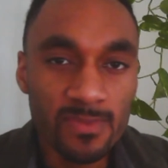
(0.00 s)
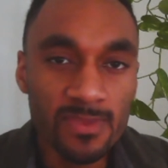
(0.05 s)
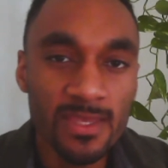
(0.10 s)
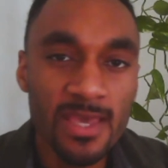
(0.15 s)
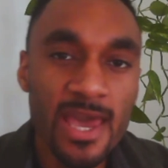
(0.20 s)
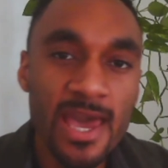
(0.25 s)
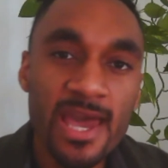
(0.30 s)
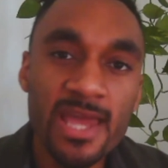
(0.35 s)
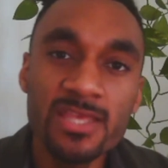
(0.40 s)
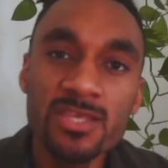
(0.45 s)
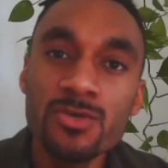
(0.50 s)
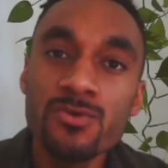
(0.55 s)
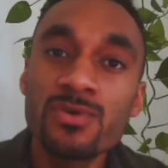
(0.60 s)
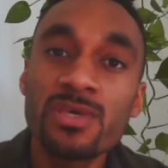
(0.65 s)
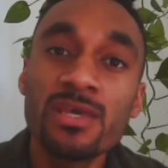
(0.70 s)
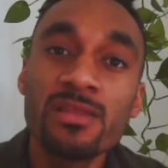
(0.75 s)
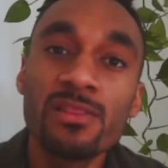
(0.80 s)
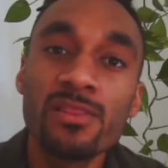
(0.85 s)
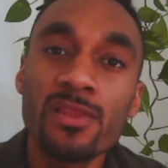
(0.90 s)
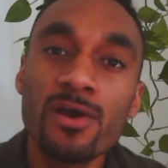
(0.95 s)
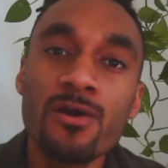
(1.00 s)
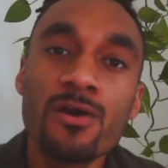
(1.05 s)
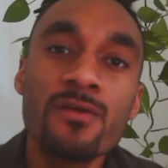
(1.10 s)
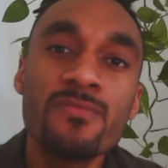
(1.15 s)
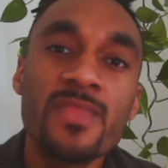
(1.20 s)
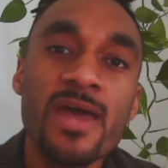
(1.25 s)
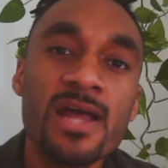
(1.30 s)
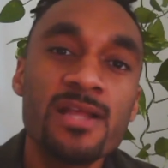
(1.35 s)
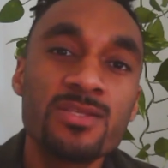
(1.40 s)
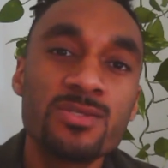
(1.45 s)
and you can
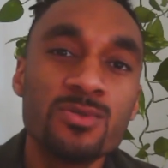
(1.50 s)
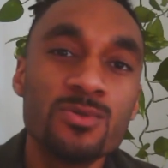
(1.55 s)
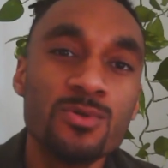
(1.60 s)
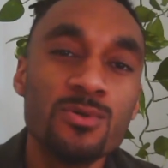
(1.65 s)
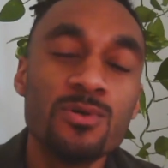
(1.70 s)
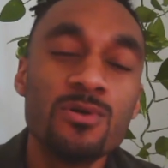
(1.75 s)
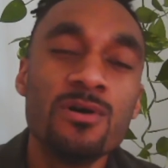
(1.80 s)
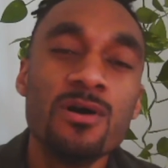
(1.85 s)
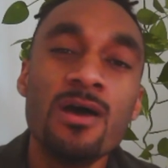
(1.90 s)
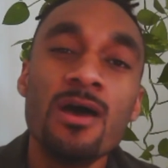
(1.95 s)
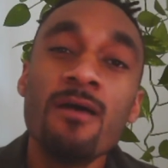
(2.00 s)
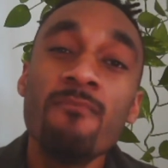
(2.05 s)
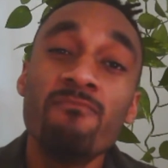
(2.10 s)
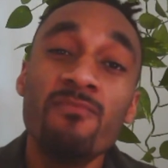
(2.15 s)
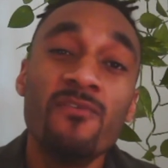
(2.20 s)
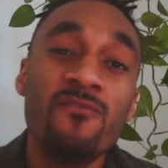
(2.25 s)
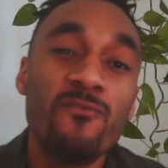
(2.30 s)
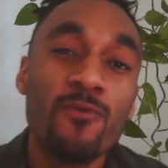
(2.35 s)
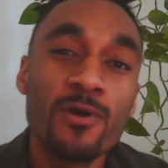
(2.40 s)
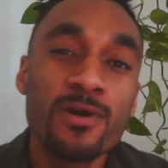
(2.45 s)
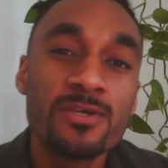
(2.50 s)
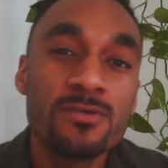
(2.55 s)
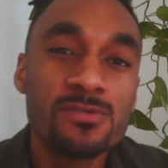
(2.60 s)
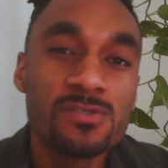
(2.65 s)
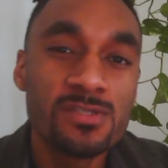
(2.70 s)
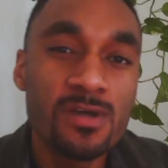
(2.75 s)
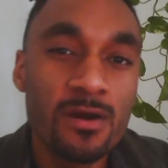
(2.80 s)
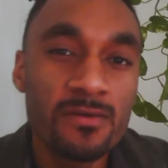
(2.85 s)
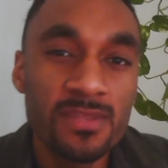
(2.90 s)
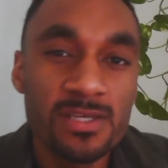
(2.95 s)
learn that tool before you
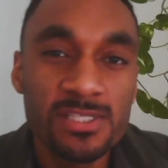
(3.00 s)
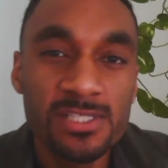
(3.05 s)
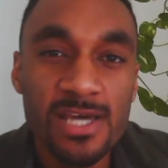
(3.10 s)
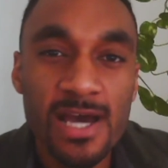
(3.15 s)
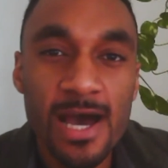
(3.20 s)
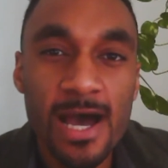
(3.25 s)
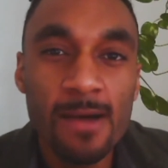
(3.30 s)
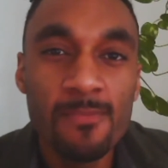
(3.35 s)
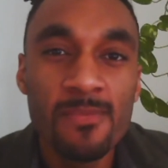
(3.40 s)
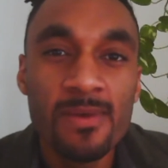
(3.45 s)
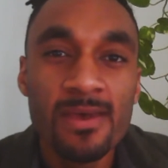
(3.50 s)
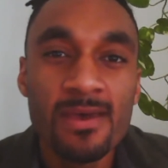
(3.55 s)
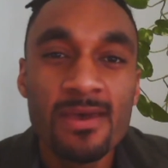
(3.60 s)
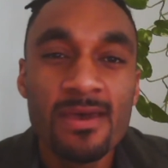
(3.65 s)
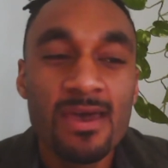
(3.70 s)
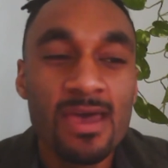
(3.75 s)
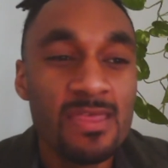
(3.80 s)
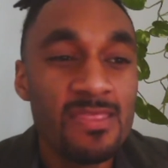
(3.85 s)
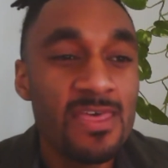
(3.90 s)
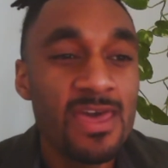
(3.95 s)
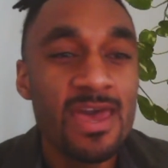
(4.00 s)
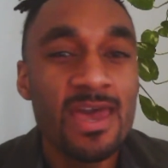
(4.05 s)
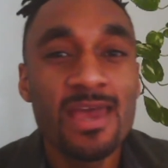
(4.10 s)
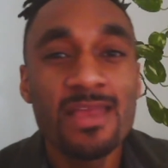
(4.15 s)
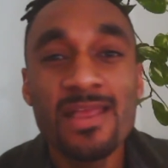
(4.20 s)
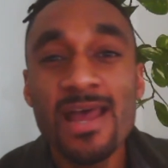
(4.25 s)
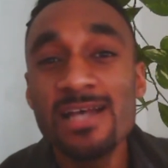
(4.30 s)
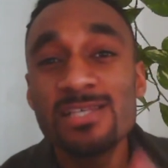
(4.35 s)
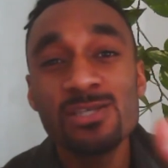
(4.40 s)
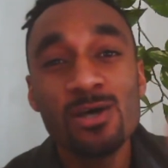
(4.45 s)
start the job,
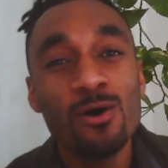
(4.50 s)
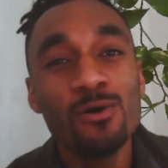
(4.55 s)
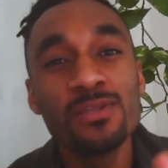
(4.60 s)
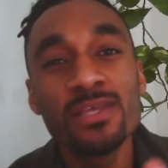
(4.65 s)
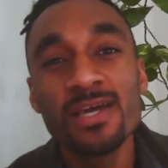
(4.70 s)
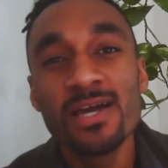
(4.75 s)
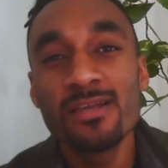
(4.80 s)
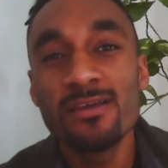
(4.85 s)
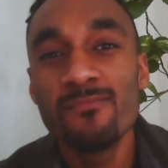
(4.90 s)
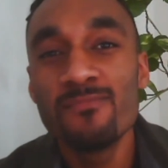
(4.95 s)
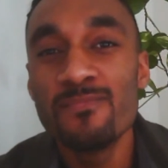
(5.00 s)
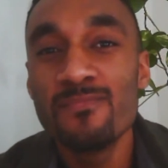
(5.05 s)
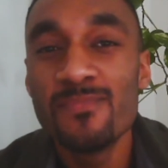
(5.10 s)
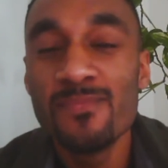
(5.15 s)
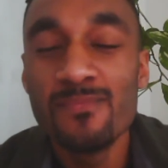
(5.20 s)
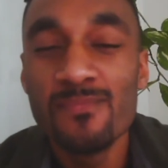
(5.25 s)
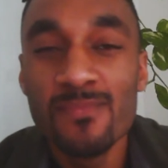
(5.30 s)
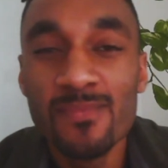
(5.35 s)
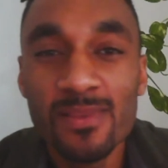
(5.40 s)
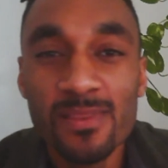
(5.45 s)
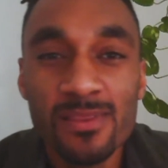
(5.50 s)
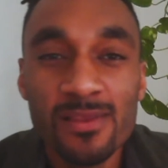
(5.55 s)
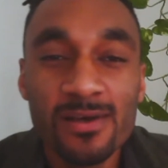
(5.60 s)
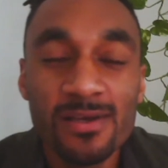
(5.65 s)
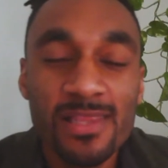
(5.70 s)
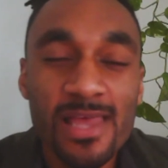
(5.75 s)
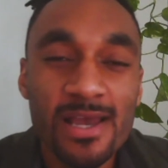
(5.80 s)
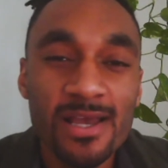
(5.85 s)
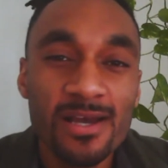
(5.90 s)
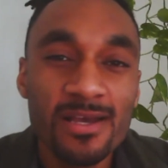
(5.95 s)
then that's only going to
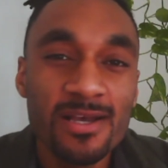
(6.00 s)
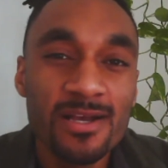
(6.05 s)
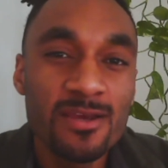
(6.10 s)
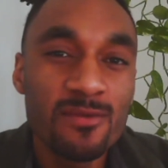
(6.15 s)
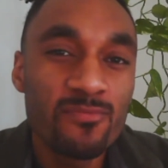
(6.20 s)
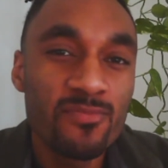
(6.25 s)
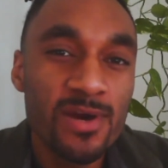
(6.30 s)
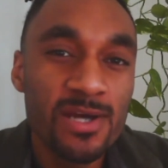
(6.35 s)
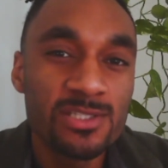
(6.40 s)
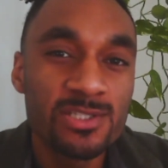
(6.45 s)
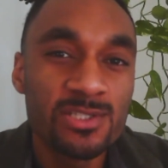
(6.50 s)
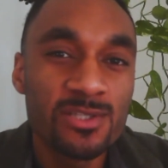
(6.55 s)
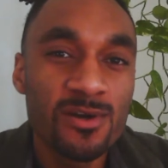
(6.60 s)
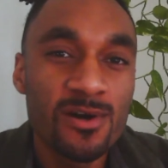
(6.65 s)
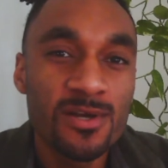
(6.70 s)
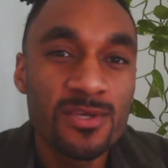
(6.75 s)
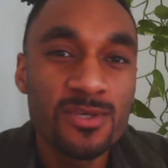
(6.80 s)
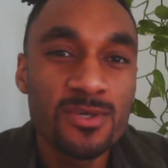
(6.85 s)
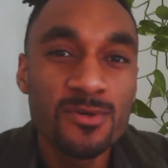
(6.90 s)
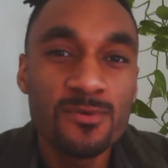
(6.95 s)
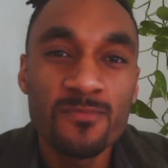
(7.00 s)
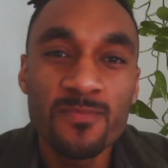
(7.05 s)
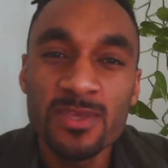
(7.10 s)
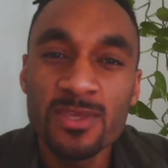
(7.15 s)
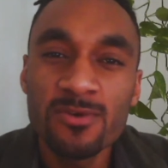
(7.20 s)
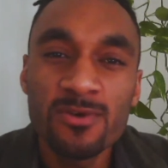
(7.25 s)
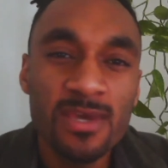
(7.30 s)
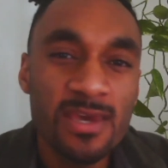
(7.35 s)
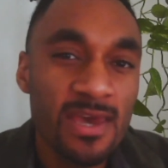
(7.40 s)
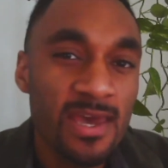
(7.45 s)
look like a good impression on you,
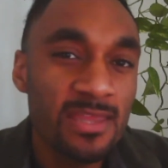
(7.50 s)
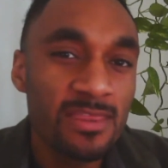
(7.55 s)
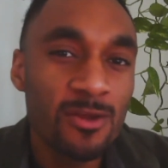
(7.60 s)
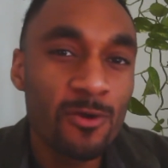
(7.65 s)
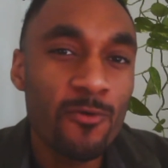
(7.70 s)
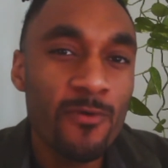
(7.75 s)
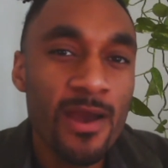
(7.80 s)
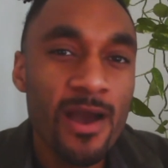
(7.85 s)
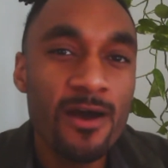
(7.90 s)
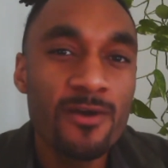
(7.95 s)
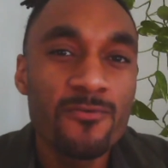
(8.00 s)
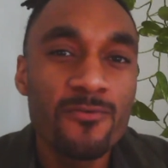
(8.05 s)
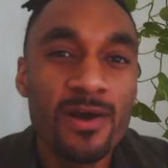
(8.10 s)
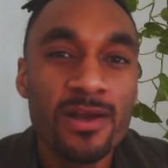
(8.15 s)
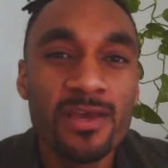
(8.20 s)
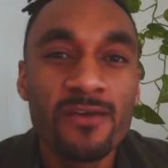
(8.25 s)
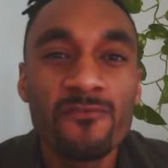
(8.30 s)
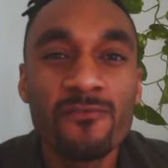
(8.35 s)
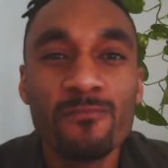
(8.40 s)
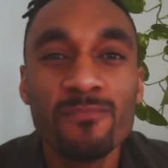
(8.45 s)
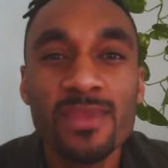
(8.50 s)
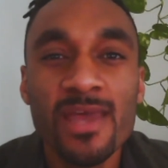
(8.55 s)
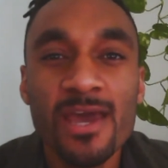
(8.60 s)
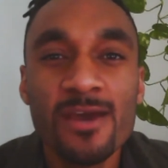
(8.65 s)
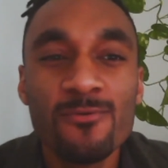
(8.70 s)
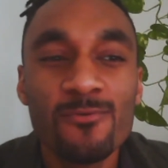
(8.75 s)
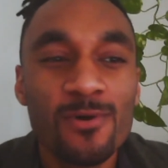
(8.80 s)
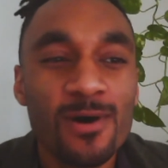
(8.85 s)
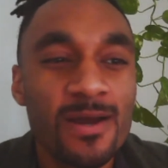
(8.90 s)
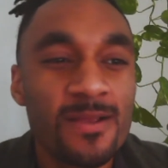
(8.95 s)
and you can hit the ground running from
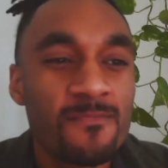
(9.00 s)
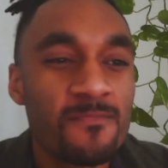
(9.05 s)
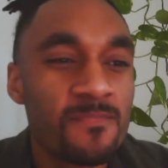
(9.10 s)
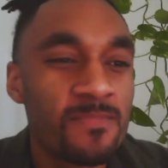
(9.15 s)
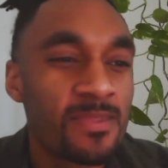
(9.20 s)
day one.